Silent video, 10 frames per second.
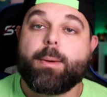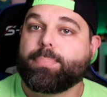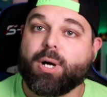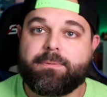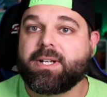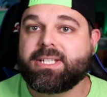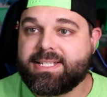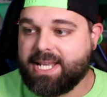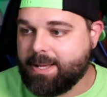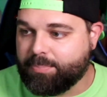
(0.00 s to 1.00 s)
Perfect
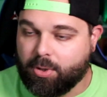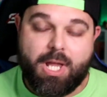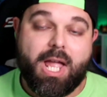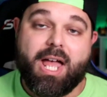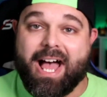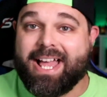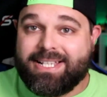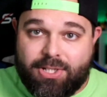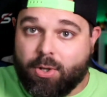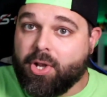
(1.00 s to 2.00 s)
example. I
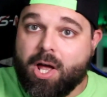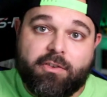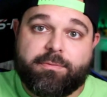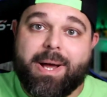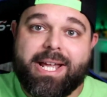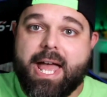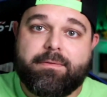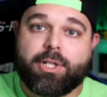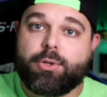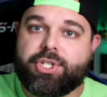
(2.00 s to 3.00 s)
sold all of my
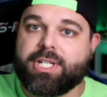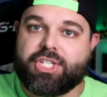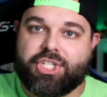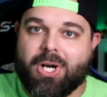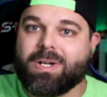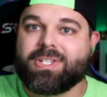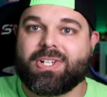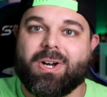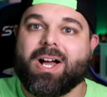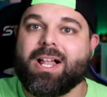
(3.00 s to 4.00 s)
Evolutions
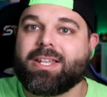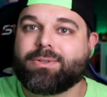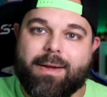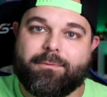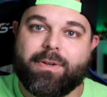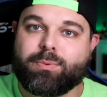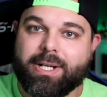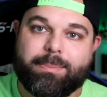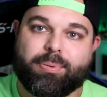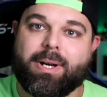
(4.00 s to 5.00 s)
Charizard holographic
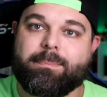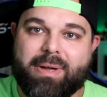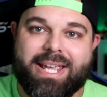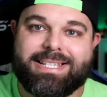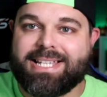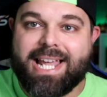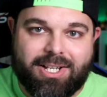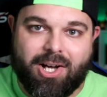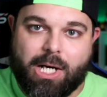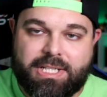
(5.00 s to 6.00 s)
reprint base set
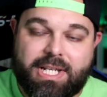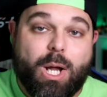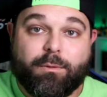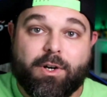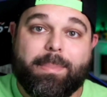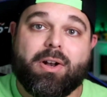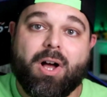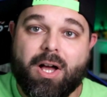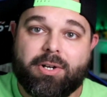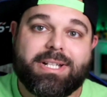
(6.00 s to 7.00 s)
cards for about
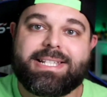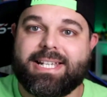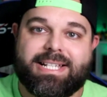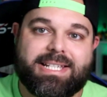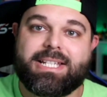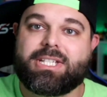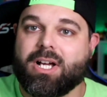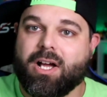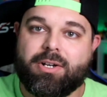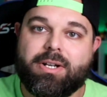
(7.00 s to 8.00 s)
160 to
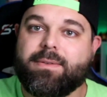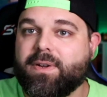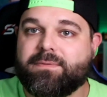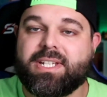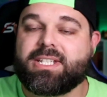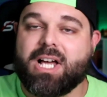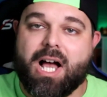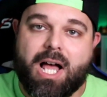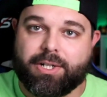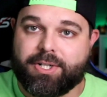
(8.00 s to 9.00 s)
150
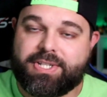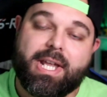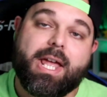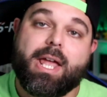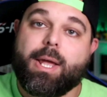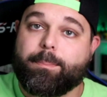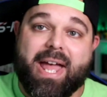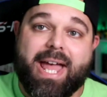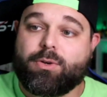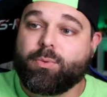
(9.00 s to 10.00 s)
dollars
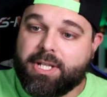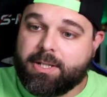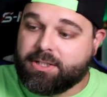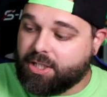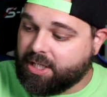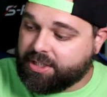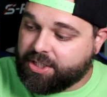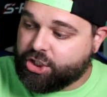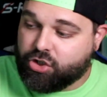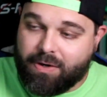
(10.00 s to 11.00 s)
back when the uh, the
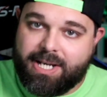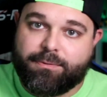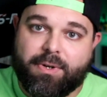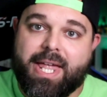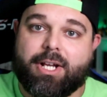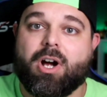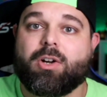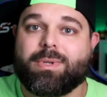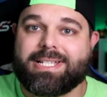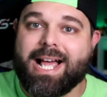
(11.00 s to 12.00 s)
trend for that card
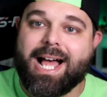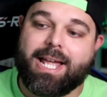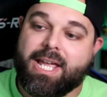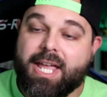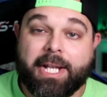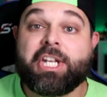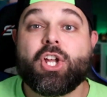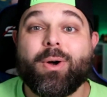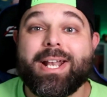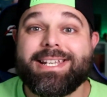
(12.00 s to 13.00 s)
was hot. And you know
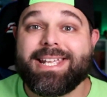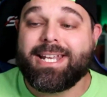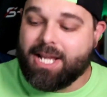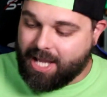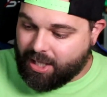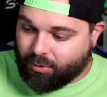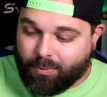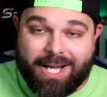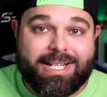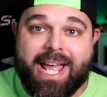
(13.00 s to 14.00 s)
what I did?
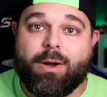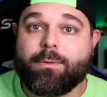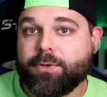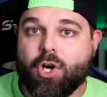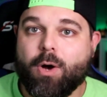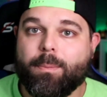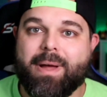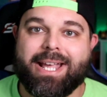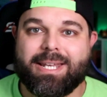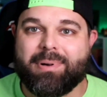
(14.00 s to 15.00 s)
Right now, if you go
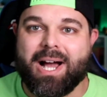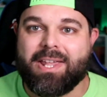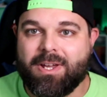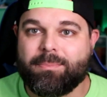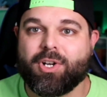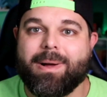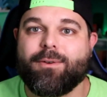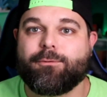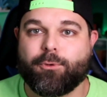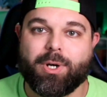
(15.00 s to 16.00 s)
back and buy them, they're
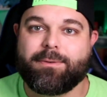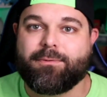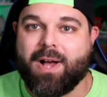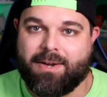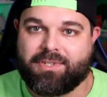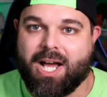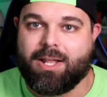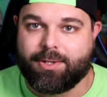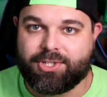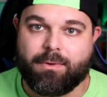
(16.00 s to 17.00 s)
about
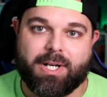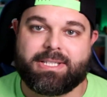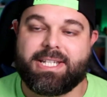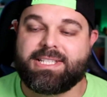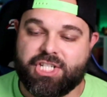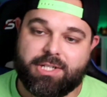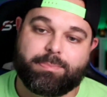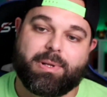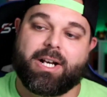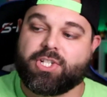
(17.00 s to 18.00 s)
$45 over on TCG
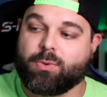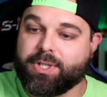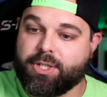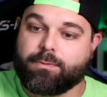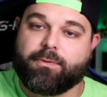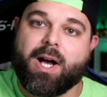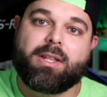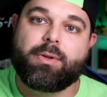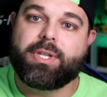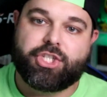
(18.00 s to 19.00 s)
Player. So when you
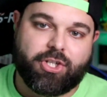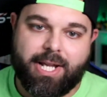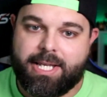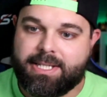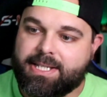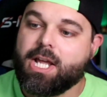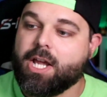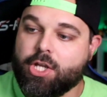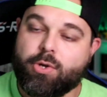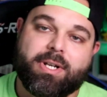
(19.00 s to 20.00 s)
follow the trends,
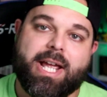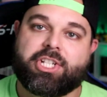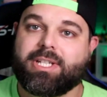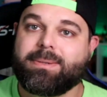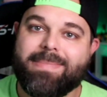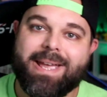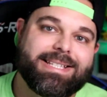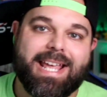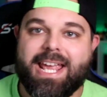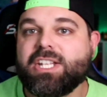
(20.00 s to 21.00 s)
you can actually
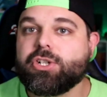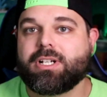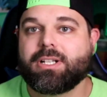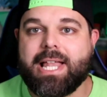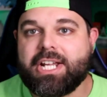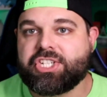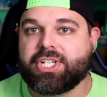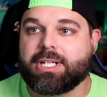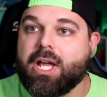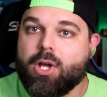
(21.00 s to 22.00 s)
maintain your
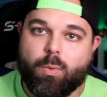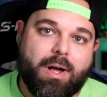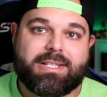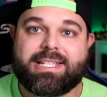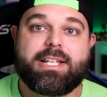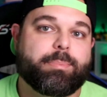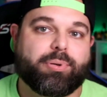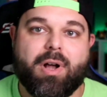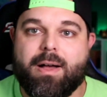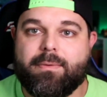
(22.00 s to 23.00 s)
collection while still
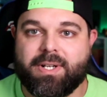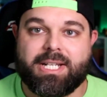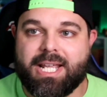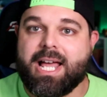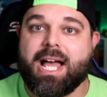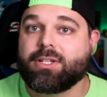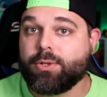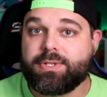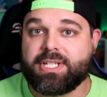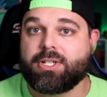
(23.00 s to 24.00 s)
profiting and not
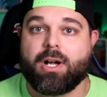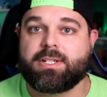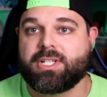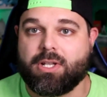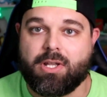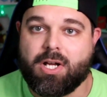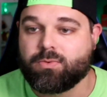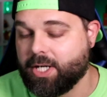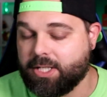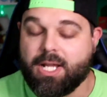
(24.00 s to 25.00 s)
losing cards in the long
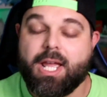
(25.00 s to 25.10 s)
run.